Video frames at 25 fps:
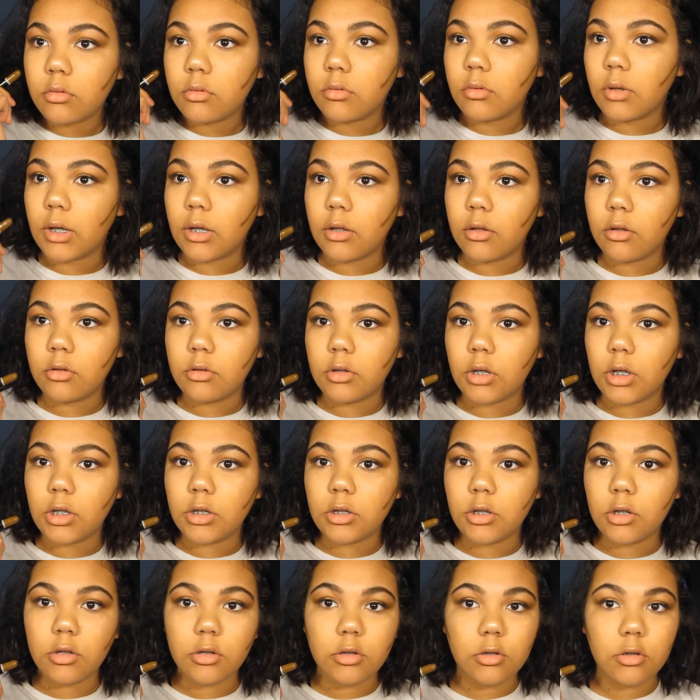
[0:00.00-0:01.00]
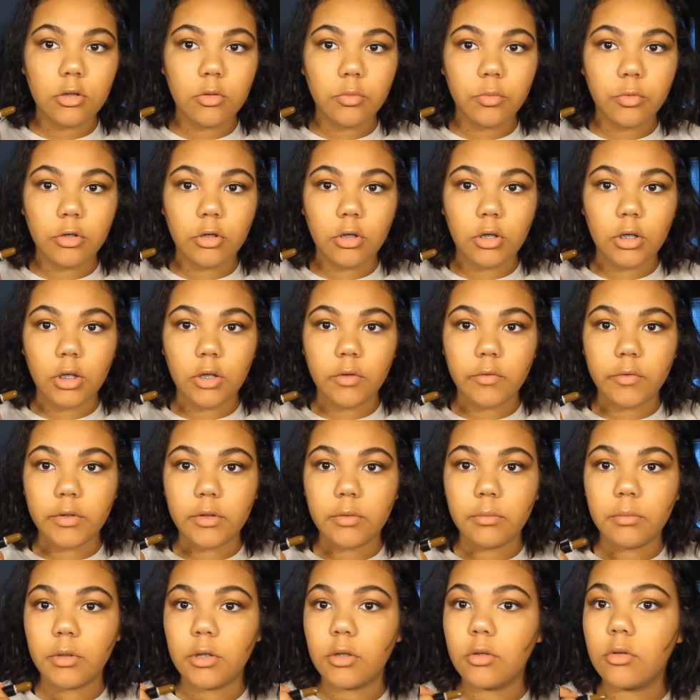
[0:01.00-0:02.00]
Well, those lines are super
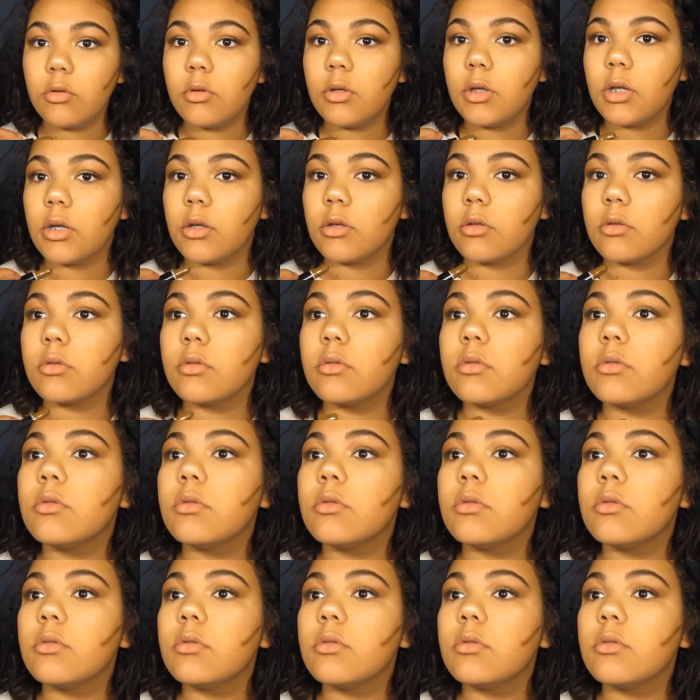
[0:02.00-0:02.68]
uneven, but who cares?